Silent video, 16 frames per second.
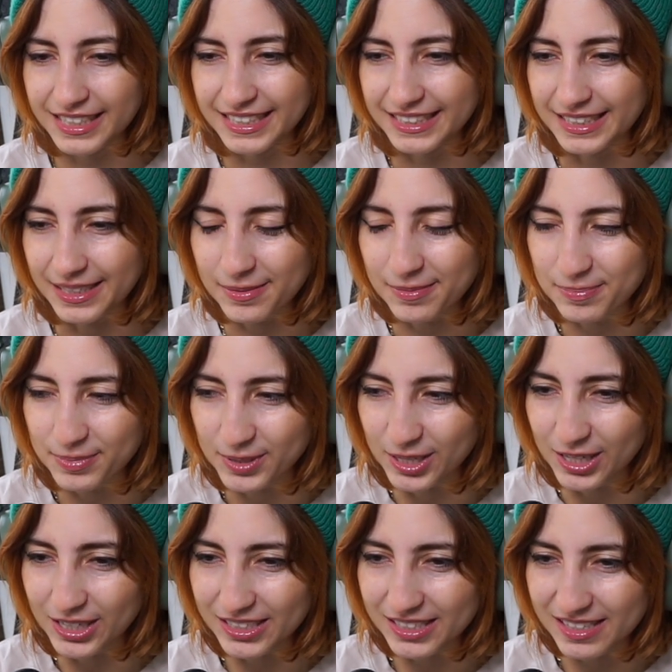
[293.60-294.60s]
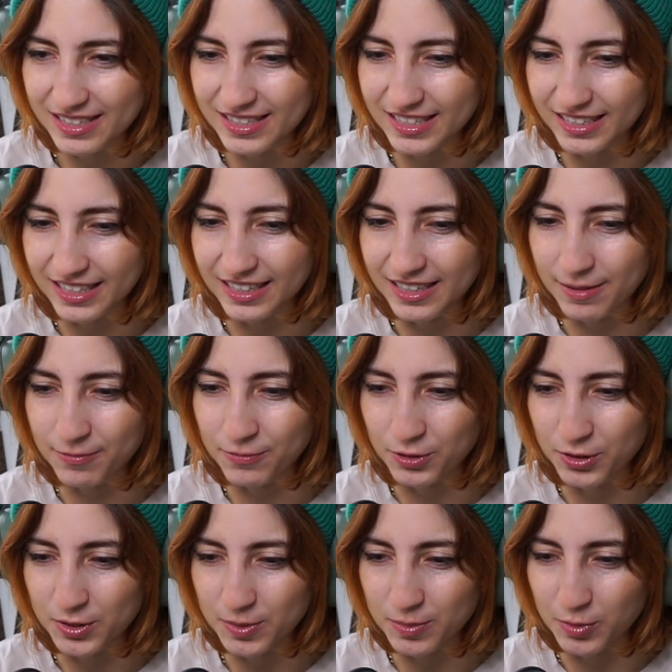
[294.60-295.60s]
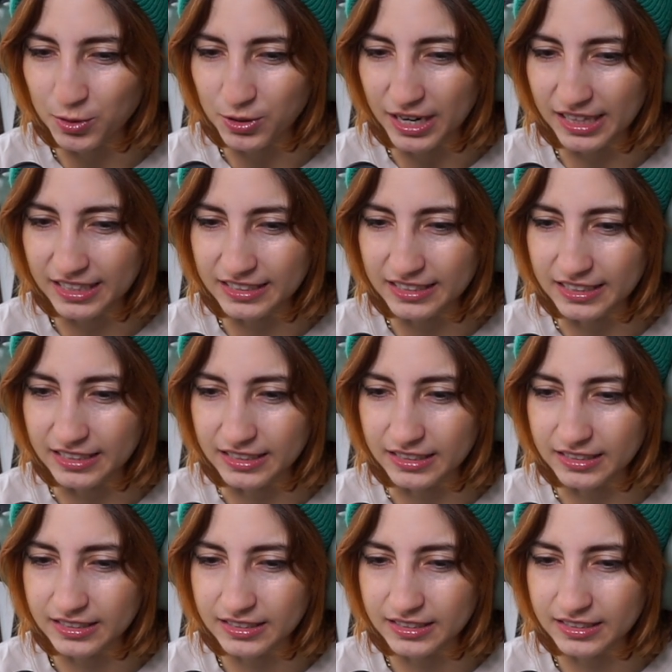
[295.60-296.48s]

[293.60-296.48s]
Yep, Gon sticking up for his morality.